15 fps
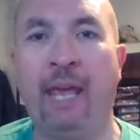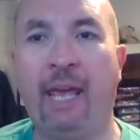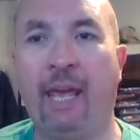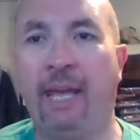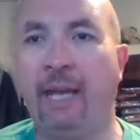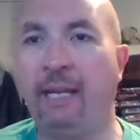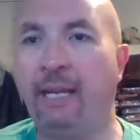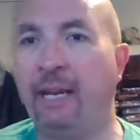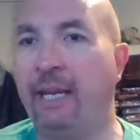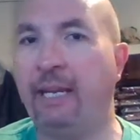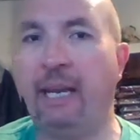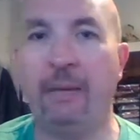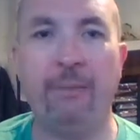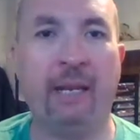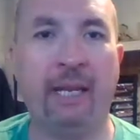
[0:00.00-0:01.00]
and I had
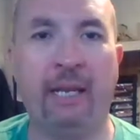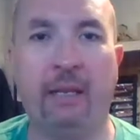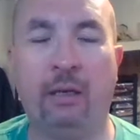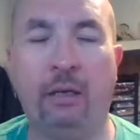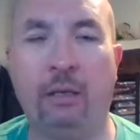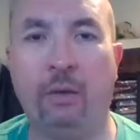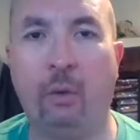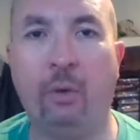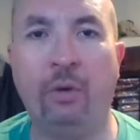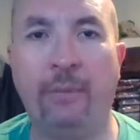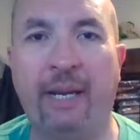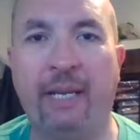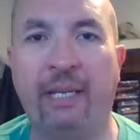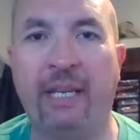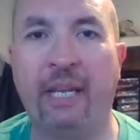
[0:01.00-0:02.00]
had my uh,
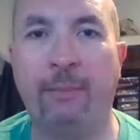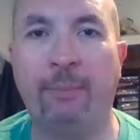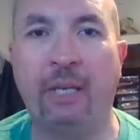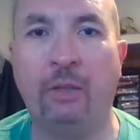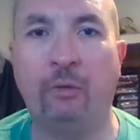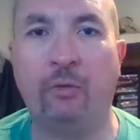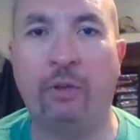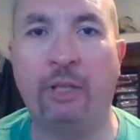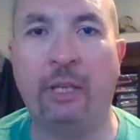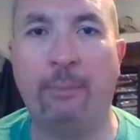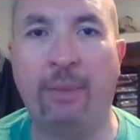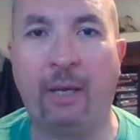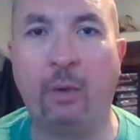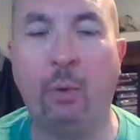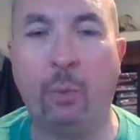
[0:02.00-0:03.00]
automatic campaigns running
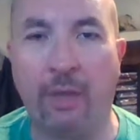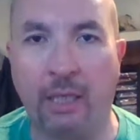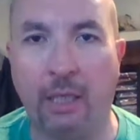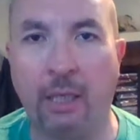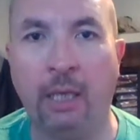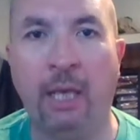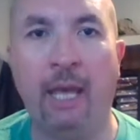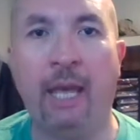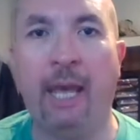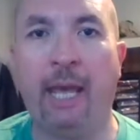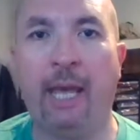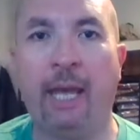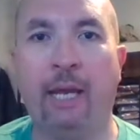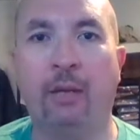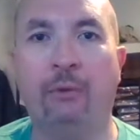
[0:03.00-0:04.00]
about a week.
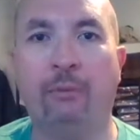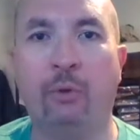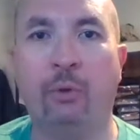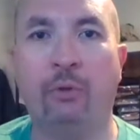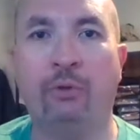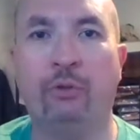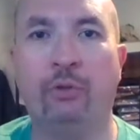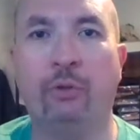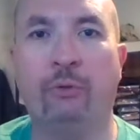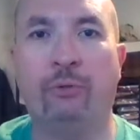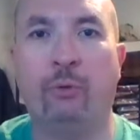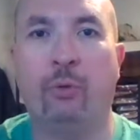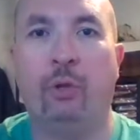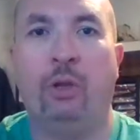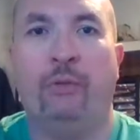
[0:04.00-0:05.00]
And of course, you know,
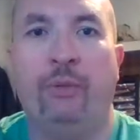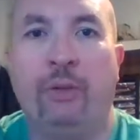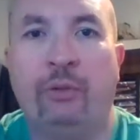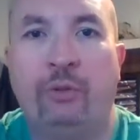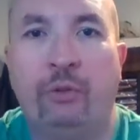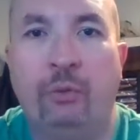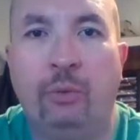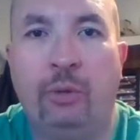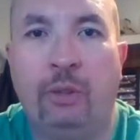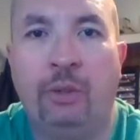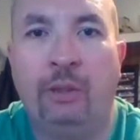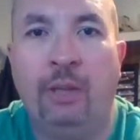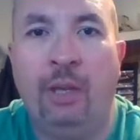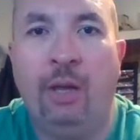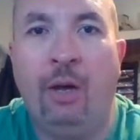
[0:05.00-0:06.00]
for all of us who
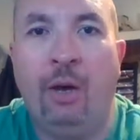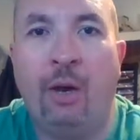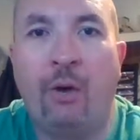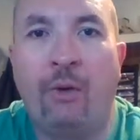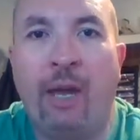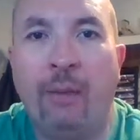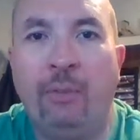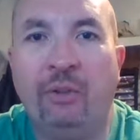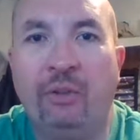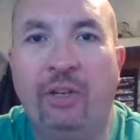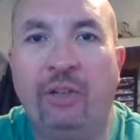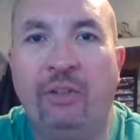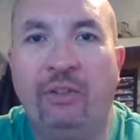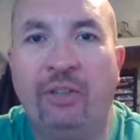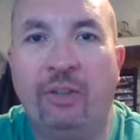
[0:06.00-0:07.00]
uh, are
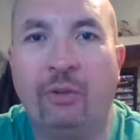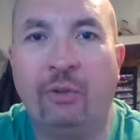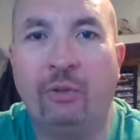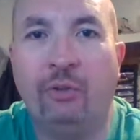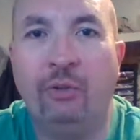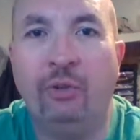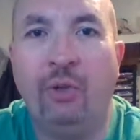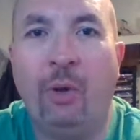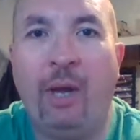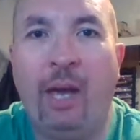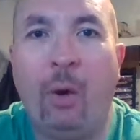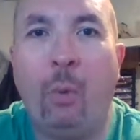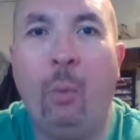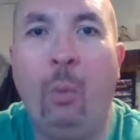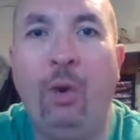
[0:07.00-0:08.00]
Amazon sellers, you know
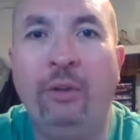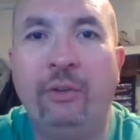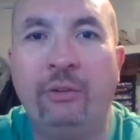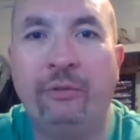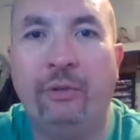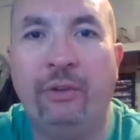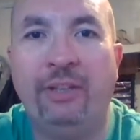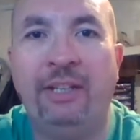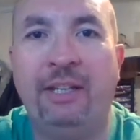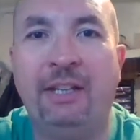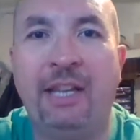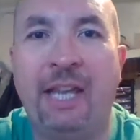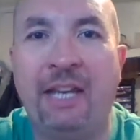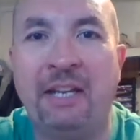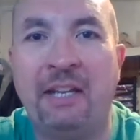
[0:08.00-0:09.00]
how wonderful and
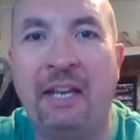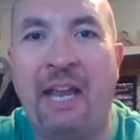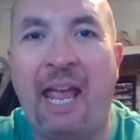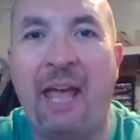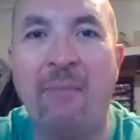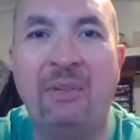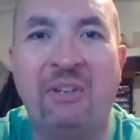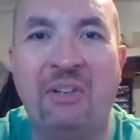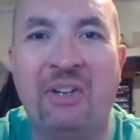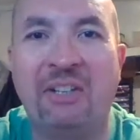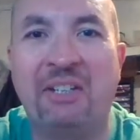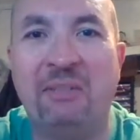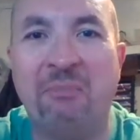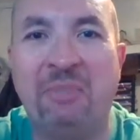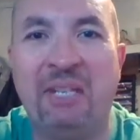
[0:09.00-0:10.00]
enlightening Amazon
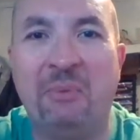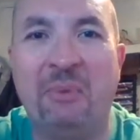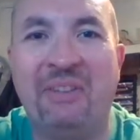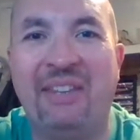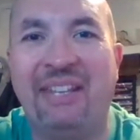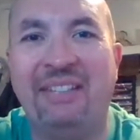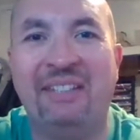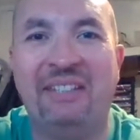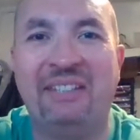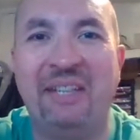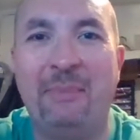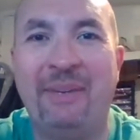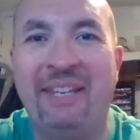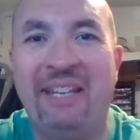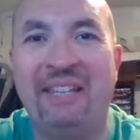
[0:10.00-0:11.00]
can be when they
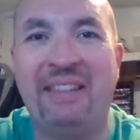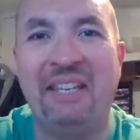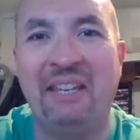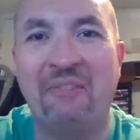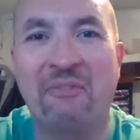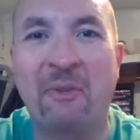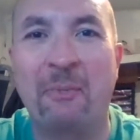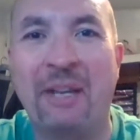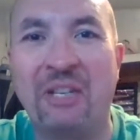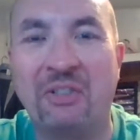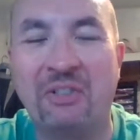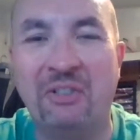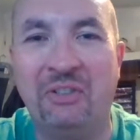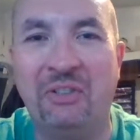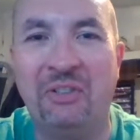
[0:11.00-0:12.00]
disseminate the
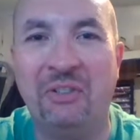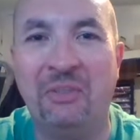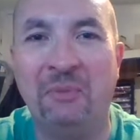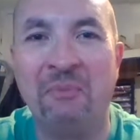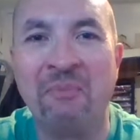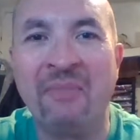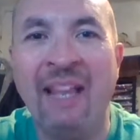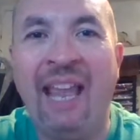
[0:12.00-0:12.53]
information to you.